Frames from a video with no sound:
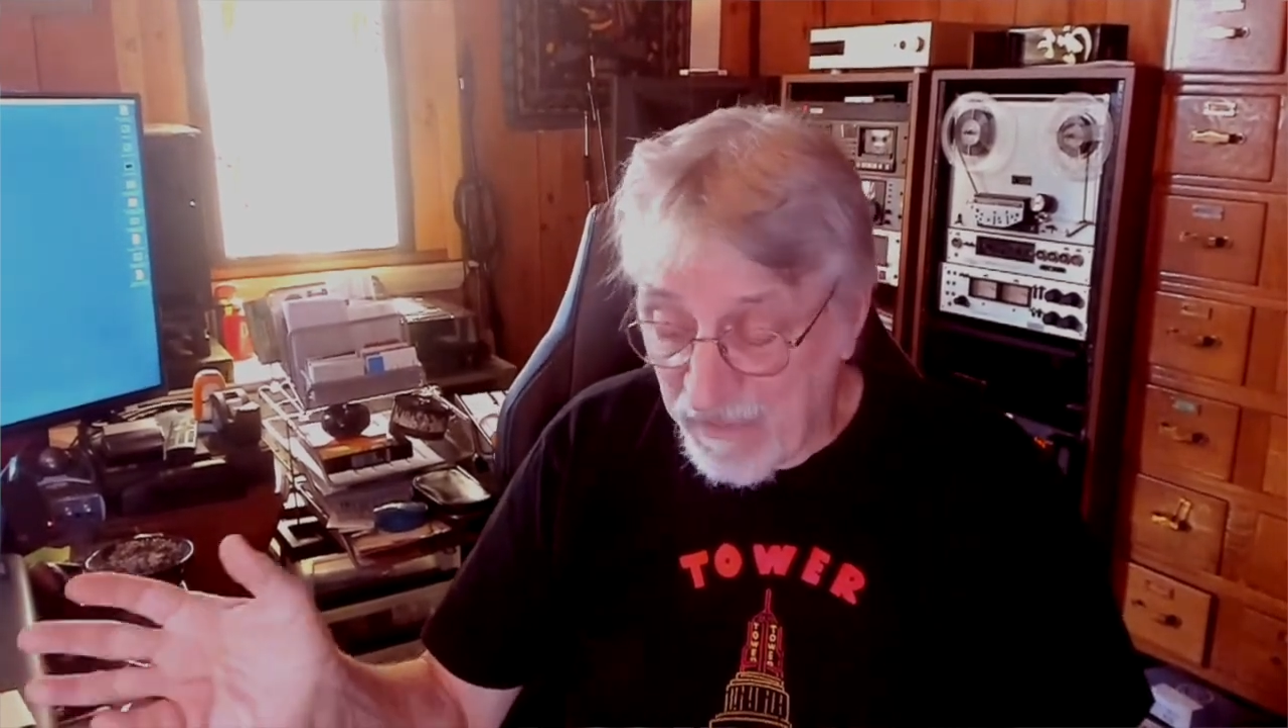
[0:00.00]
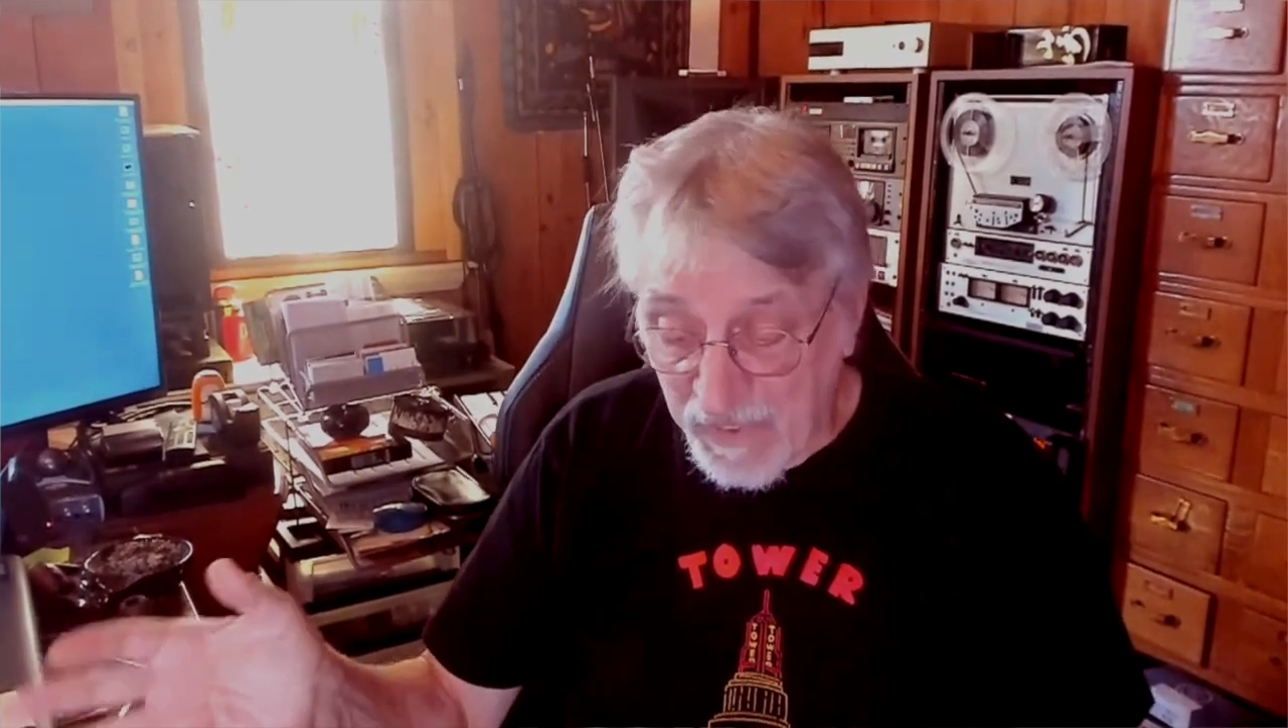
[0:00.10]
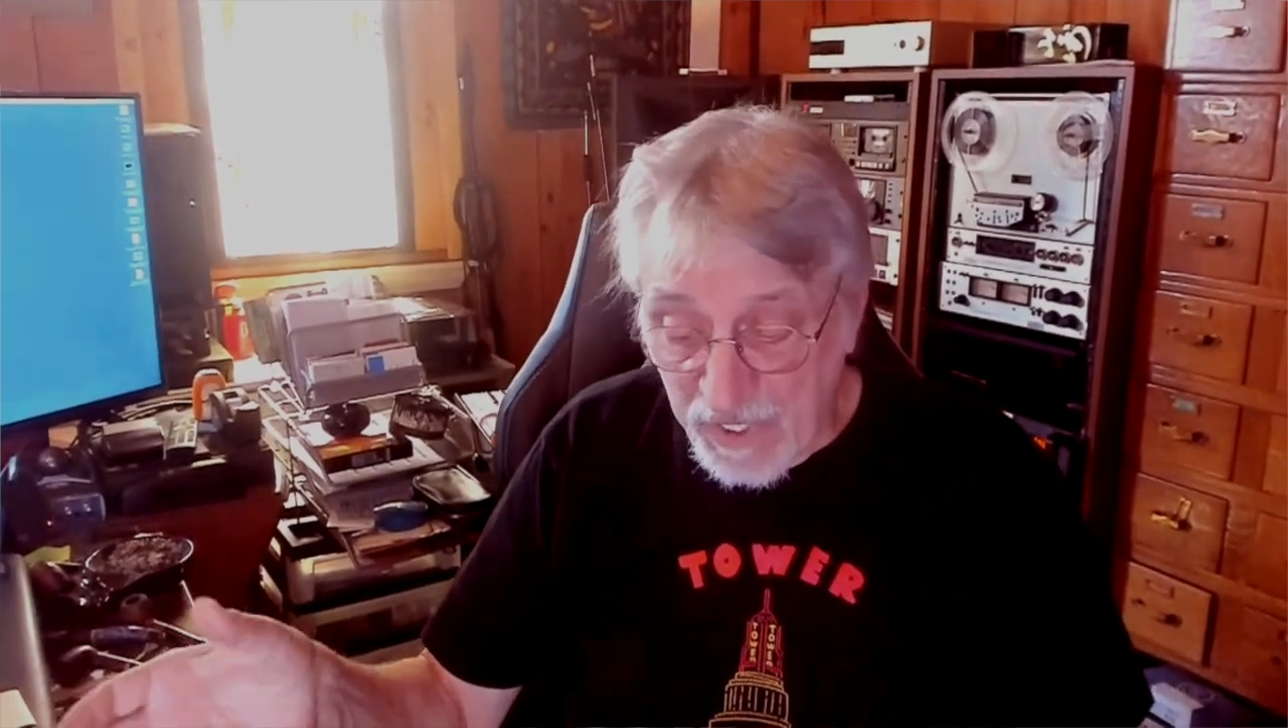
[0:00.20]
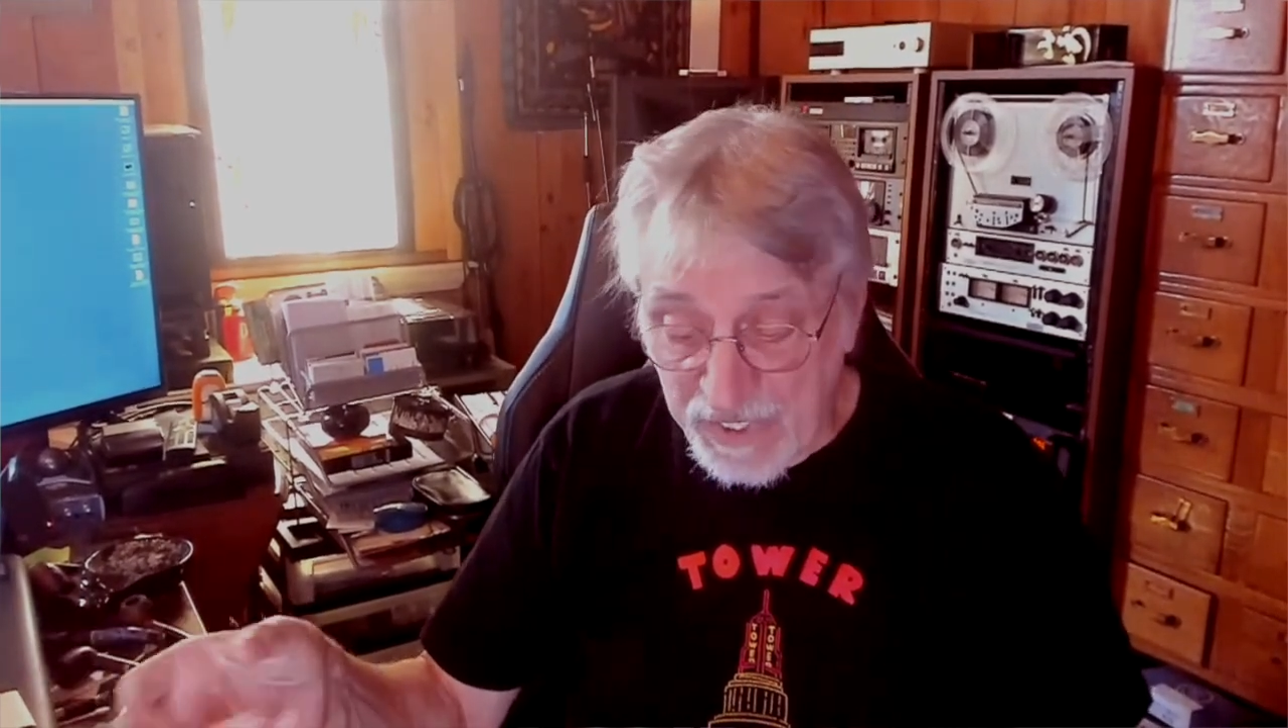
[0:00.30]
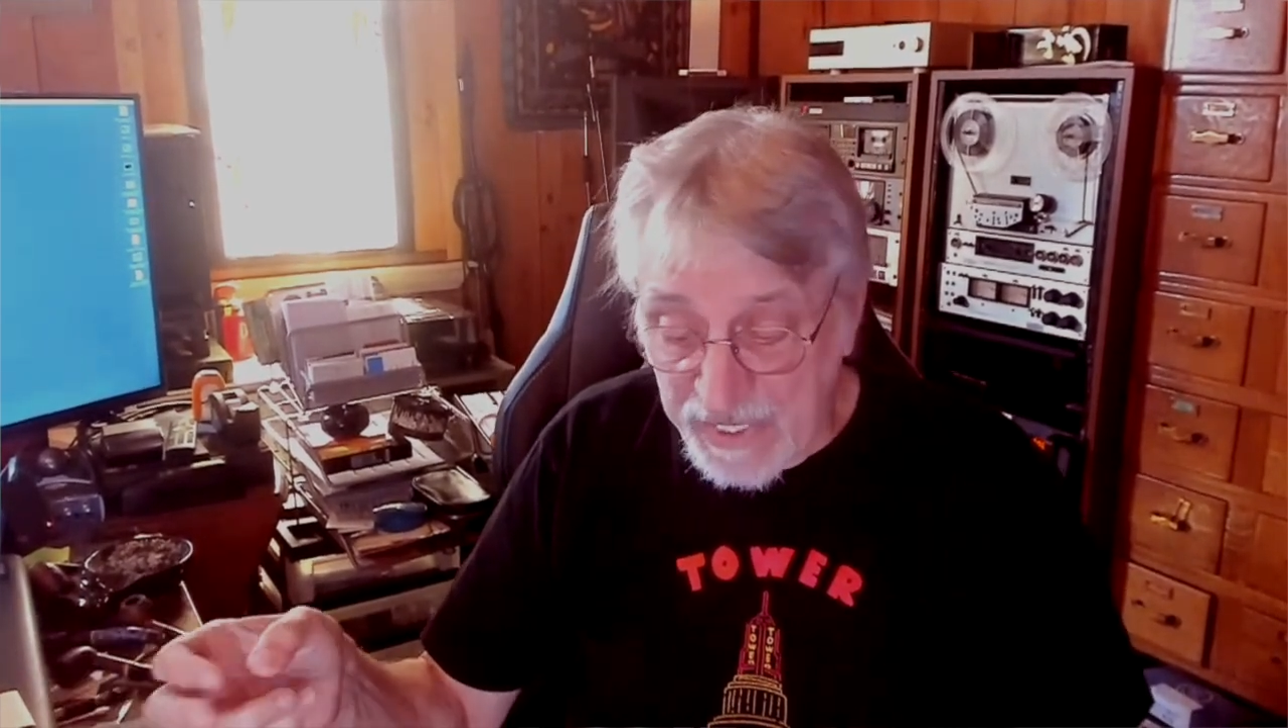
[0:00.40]

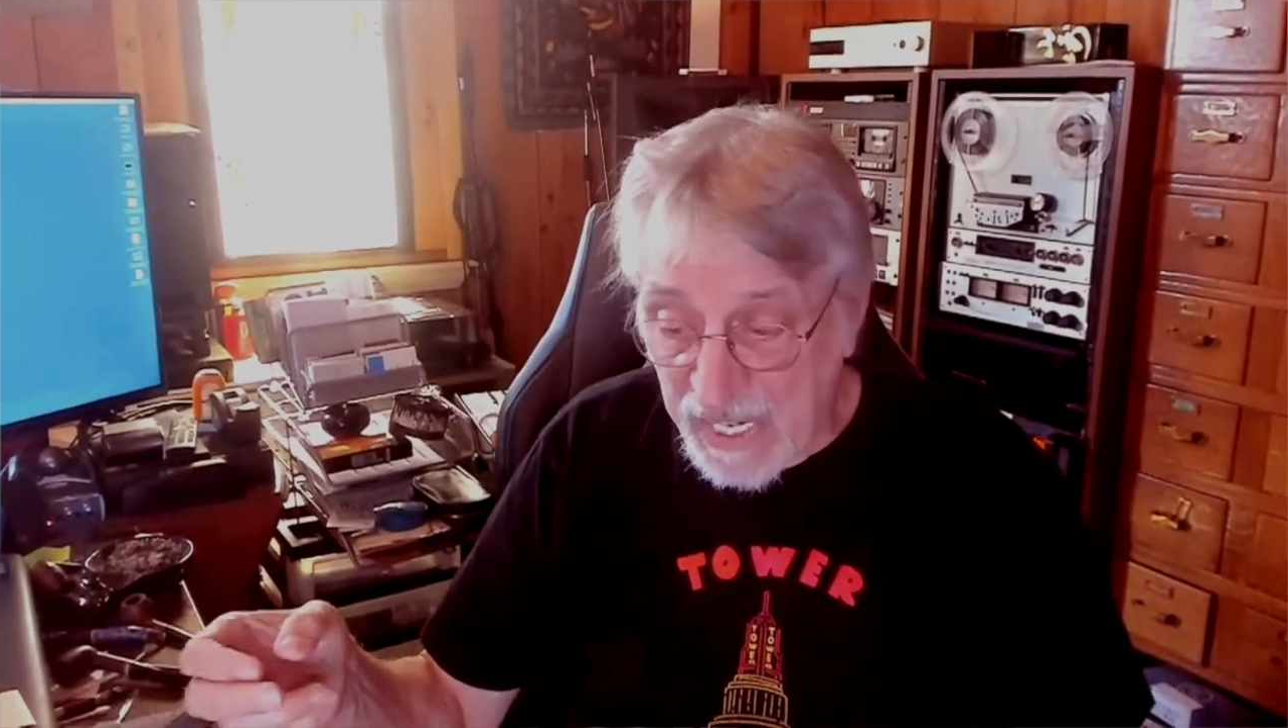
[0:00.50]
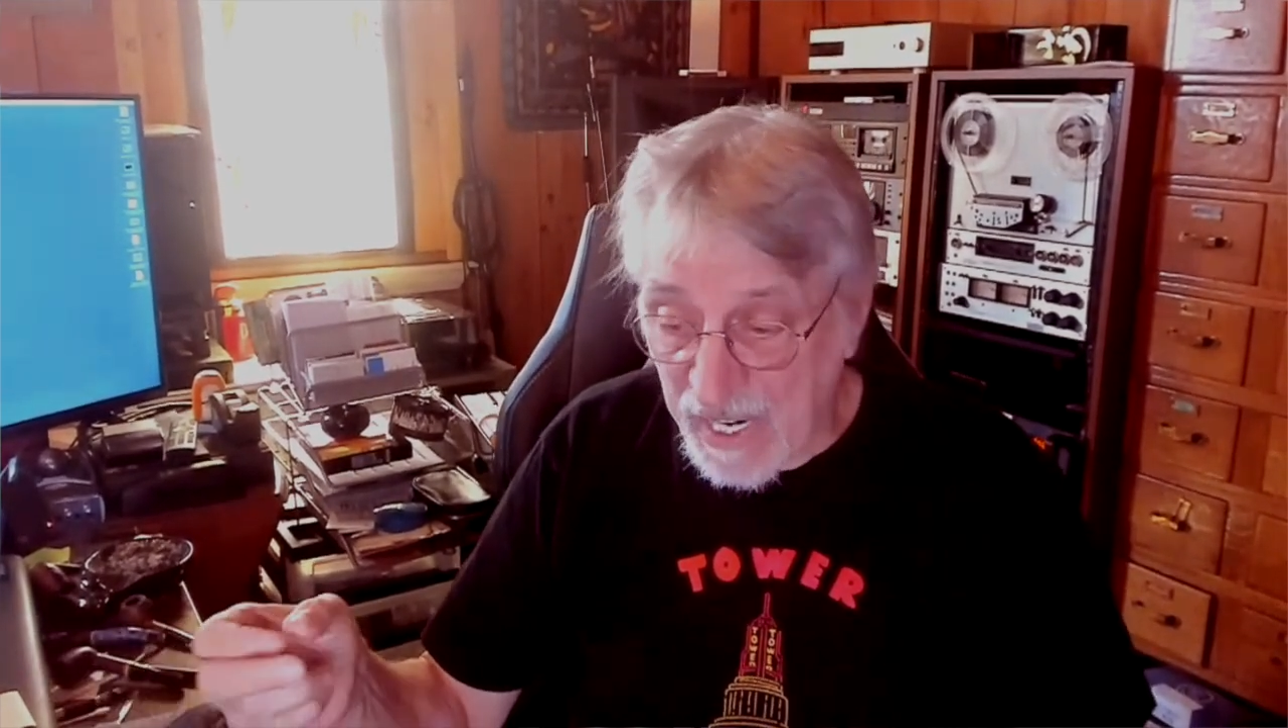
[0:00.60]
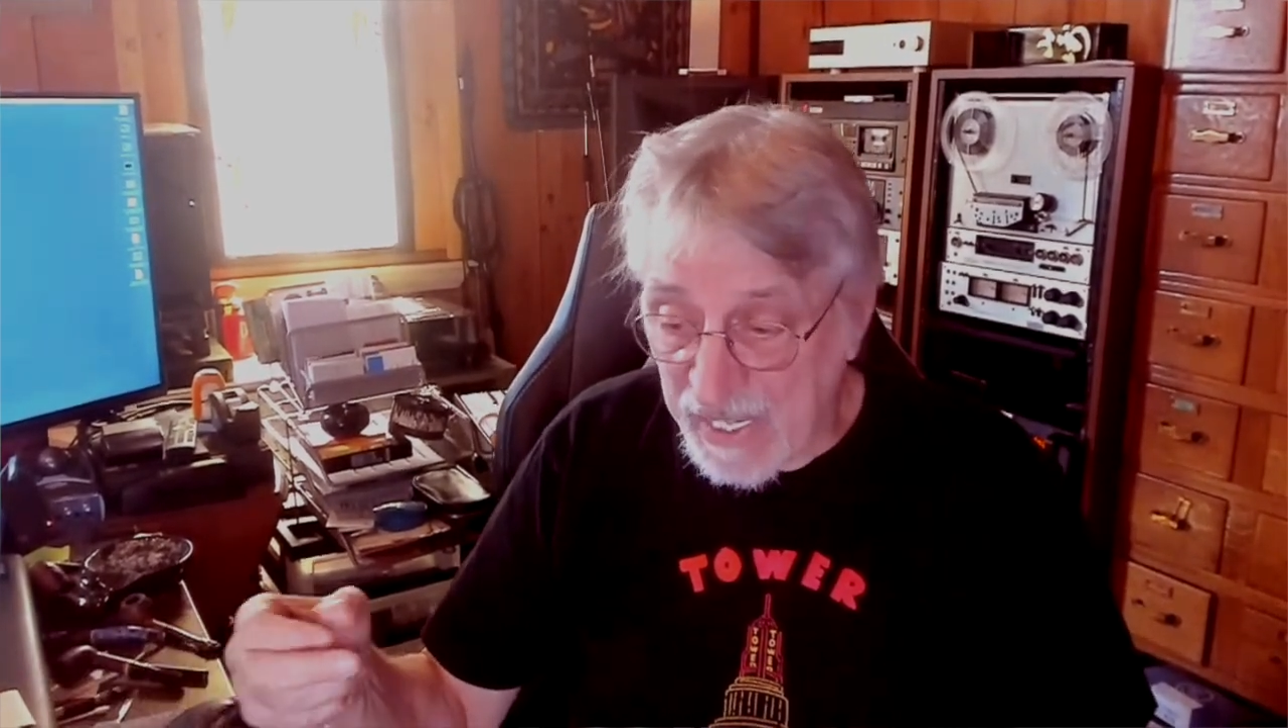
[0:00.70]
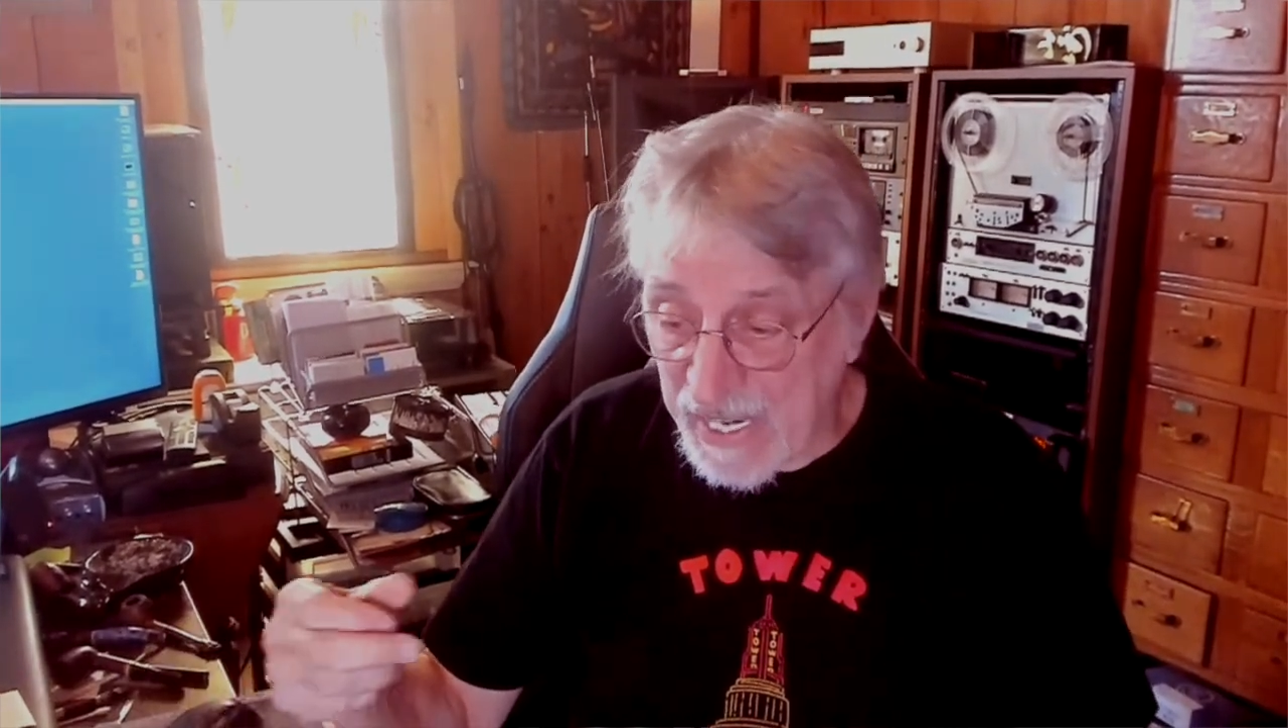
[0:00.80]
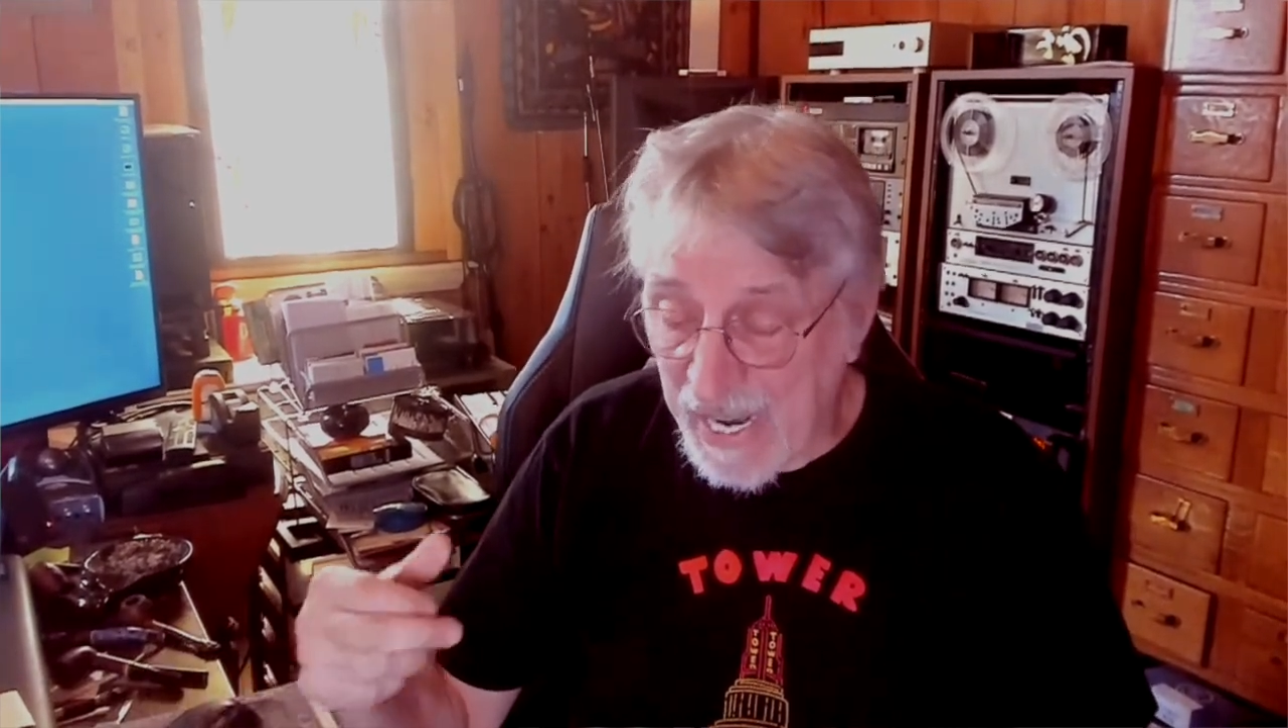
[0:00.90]
first
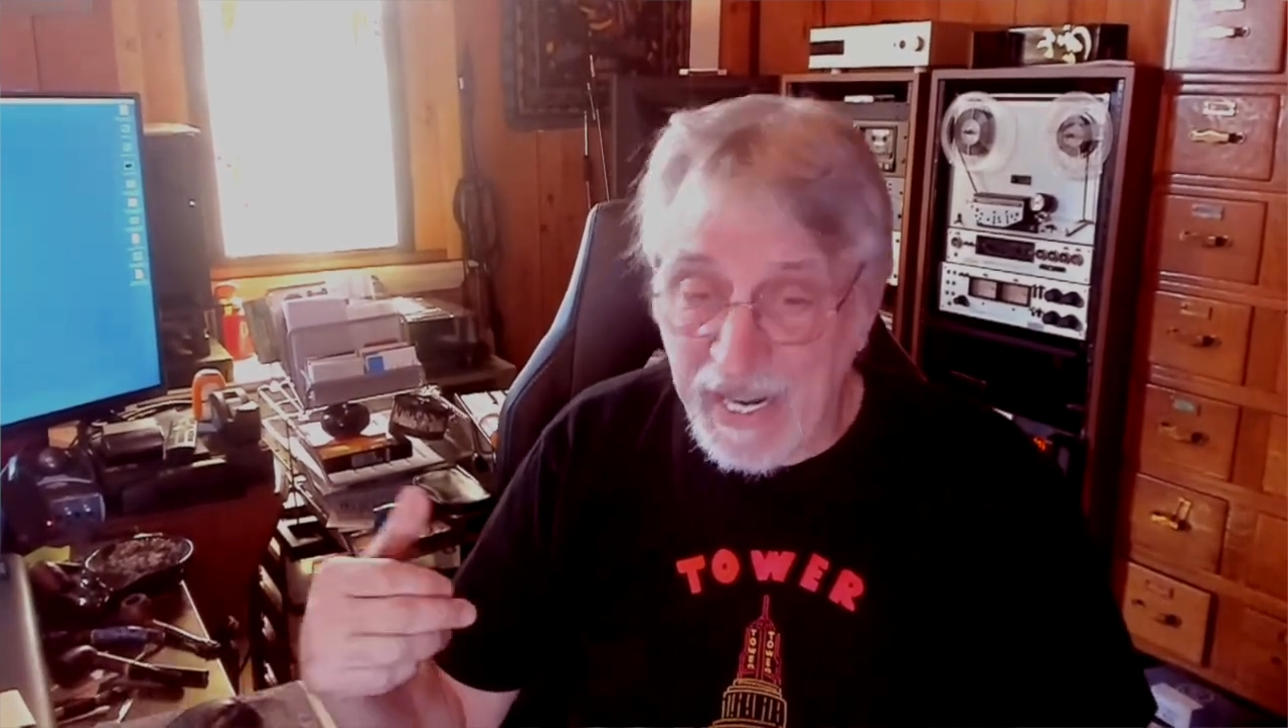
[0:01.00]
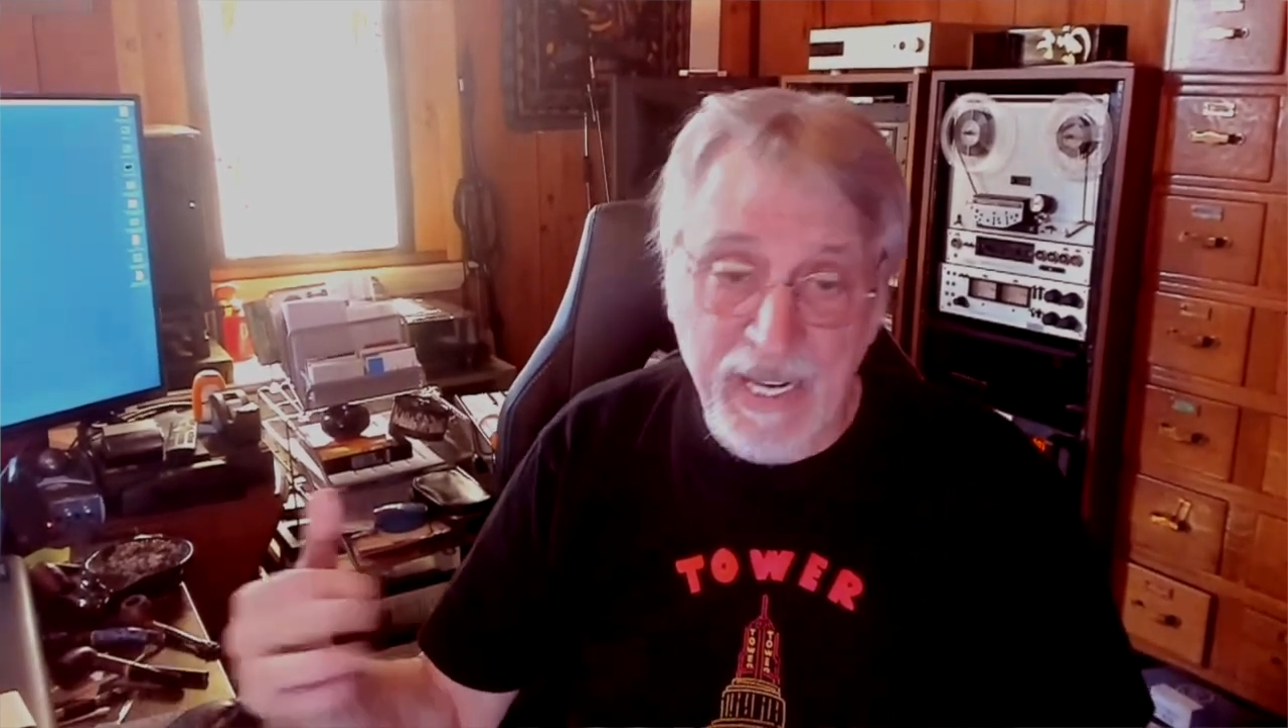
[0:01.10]
started out,